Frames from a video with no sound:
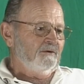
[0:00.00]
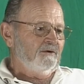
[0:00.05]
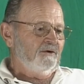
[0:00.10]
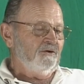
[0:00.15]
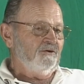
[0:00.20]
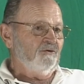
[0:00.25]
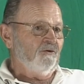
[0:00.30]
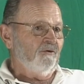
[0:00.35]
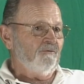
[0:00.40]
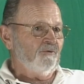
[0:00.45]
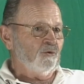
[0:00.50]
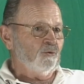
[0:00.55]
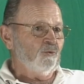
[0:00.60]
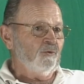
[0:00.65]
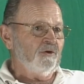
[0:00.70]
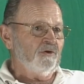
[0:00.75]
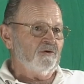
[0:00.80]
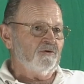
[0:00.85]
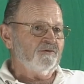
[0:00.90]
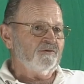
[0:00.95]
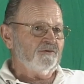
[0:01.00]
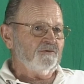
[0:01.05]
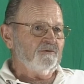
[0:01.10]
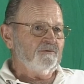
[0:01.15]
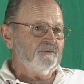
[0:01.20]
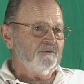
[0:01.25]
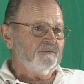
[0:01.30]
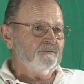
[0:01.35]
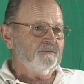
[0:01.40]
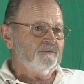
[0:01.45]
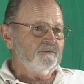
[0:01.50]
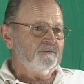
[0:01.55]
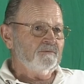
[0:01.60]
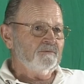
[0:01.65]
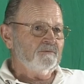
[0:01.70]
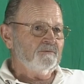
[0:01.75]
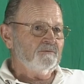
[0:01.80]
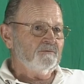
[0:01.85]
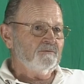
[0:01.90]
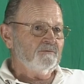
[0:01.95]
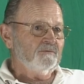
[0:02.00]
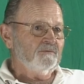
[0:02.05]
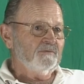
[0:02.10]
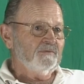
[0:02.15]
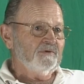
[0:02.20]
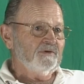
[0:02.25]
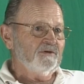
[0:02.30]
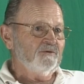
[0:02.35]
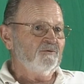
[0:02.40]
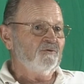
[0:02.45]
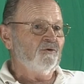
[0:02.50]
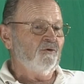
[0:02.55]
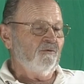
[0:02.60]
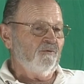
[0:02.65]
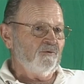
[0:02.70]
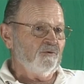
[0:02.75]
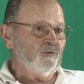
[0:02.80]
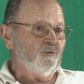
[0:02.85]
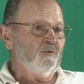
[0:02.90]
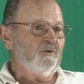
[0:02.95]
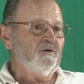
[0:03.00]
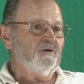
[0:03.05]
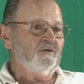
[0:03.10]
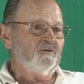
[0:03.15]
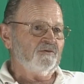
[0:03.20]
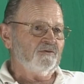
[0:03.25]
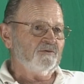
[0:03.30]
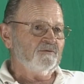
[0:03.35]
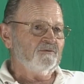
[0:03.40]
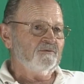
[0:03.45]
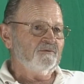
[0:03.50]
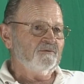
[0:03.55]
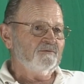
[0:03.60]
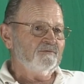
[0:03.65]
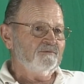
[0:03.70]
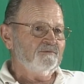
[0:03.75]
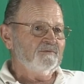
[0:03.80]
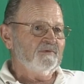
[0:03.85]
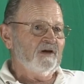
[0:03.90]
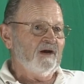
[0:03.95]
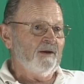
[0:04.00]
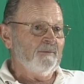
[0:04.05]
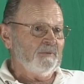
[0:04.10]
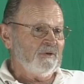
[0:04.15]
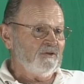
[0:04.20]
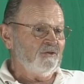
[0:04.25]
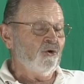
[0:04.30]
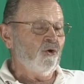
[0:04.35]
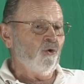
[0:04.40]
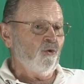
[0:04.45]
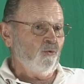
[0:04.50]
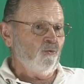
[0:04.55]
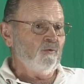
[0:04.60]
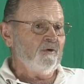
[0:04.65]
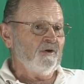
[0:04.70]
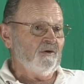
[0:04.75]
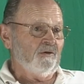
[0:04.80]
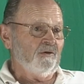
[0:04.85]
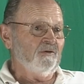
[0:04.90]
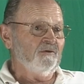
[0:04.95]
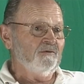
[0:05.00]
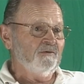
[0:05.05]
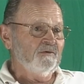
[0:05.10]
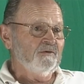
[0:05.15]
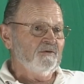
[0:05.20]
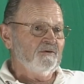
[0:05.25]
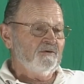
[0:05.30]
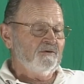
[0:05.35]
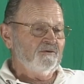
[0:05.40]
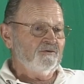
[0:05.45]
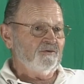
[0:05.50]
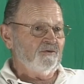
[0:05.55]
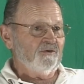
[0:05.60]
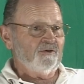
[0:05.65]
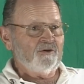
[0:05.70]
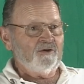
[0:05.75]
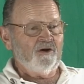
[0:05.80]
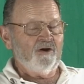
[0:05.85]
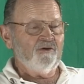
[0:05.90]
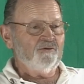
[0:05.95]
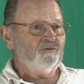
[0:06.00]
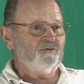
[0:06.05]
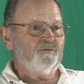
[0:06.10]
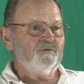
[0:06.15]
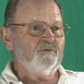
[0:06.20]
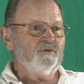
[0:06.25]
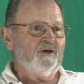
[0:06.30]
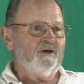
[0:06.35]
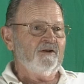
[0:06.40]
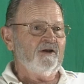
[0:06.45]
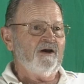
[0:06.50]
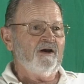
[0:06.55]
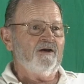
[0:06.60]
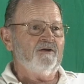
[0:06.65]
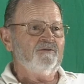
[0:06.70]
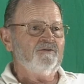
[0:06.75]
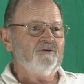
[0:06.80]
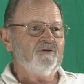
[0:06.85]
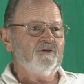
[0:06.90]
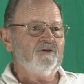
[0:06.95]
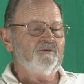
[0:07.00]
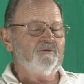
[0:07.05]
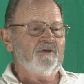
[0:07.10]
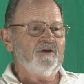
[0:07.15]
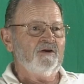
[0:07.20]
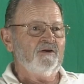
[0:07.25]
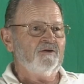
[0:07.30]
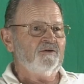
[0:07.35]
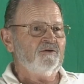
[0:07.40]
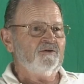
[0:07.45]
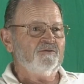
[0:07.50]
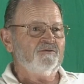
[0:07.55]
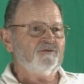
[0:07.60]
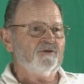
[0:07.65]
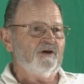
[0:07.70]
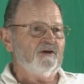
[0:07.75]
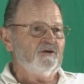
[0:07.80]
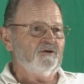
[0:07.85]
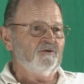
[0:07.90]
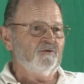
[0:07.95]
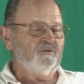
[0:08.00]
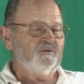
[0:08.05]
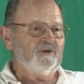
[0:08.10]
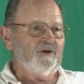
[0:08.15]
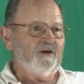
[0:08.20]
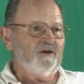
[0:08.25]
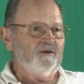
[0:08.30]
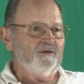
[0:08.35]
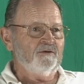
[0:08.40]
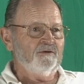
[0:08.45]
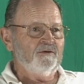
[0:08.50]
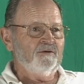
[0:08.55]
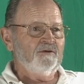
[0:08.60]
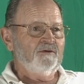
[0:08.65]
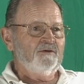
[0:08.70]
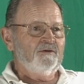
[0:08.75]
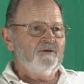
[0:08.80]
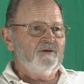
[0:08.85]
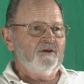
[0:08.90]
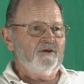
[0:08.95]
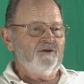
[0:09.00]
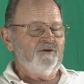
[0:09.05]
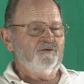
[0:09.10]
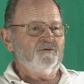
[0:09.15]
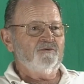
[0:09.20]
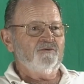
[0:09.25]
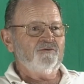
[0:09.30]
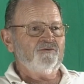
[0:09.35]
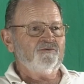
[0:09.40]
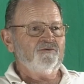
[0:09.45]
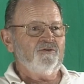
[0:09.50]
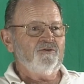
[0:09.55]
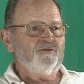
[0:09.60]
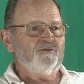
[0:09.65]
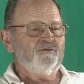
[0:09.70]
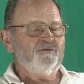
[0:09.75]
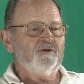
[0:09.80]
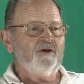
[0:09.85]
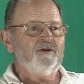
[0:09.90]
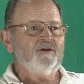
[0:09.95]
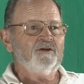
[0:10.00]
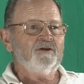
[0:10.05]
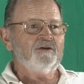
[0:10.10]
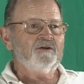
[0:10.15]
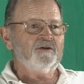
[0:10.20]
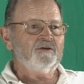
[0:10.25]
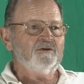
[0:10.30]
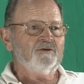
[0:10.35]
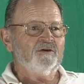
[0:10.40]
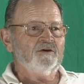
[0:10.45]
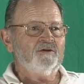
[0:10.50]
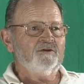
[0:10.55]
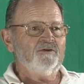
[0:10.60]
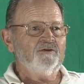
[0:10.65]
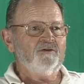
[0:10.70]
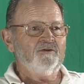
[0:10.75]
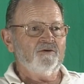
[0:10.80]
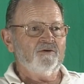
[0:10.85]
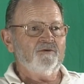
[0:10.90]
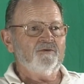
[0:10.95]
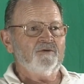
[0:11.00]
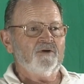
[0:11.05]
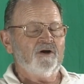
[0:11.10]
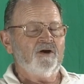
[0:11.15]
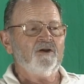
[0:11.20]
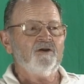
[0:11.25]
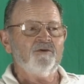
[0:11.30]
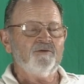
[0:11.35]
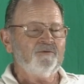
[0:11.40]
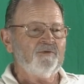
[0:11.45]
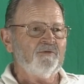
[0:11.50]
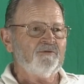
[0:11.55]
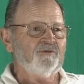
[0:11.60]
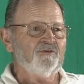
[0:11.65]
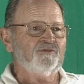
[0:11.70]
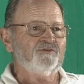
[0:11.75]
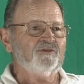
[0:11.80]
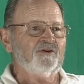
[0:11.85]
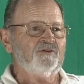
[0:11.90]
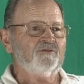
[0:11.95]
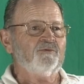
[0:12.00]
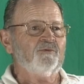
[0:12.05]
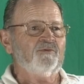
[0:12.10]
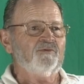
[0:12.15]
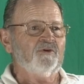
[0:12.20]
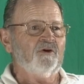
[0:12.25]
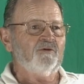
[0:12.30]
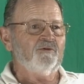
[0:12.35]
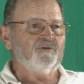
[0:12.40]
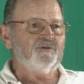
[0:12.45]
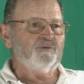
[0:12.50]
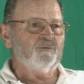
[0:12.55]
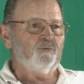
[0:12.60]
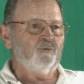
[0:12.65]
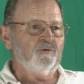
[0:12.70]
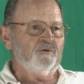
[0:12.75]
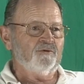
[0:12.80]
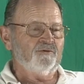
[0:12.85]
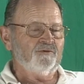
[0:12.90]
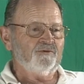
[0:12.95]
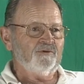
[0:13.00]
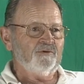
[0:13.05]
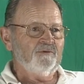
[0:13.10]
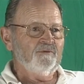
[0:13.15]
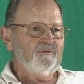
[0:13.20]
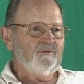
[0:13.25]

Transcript: It'd go over the wheels. It would go over the wheels. I mean, the whole wheel. So the cars would flood out. You didn't dare try to go down any of those streets. You try to get in. Uh, you know, 156 was always the worst.